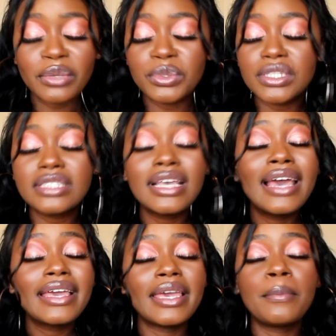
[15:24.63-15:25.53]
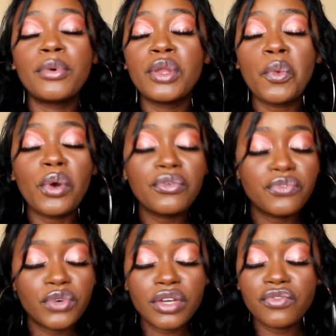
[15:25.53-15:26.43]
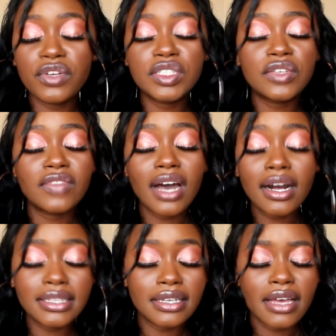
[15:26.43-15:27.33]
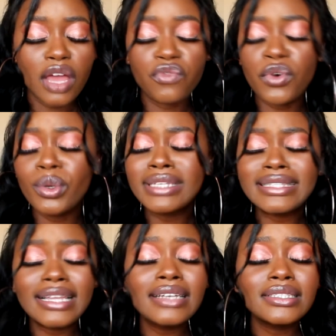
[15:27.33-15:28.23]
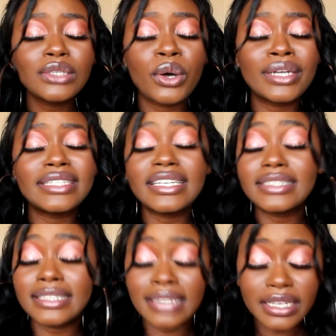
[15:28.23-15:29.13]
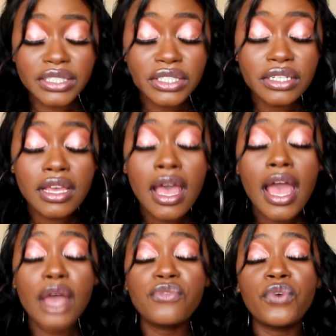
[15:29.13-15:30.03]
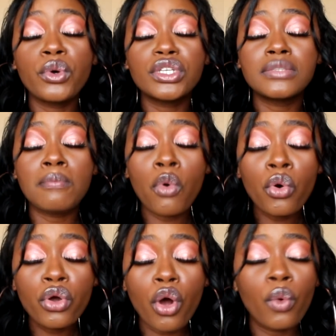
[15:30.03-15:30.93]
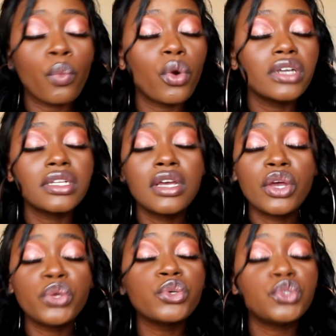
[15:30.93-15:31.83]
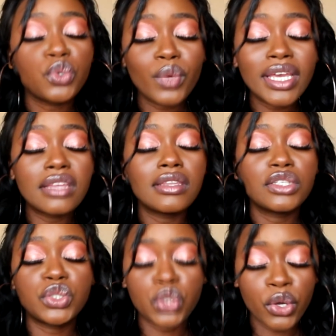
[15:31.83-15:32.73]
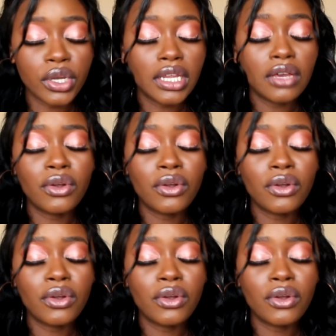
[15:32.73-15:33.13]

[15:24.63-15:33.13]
They'll just keep putting one foot in front of the other and focus less on a destination and focus more on what you're doing in this journey,